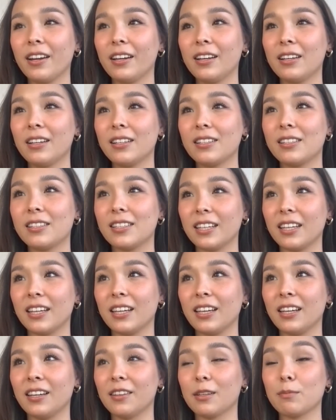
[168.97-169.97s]

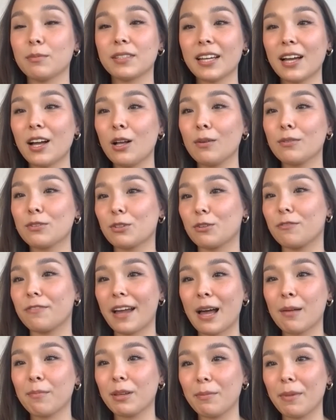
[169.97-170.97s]
see themselves or
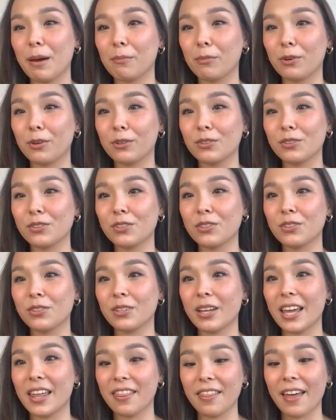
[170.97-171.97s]
family members
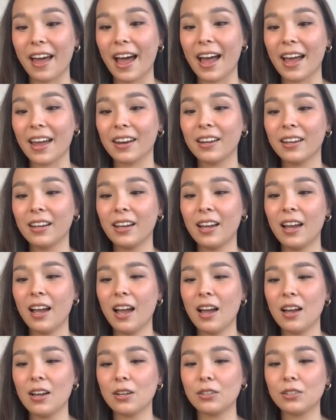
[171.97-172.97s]
in that.
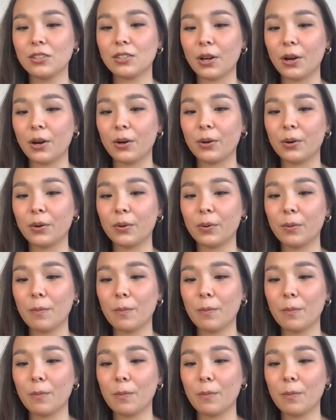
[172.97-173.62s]
So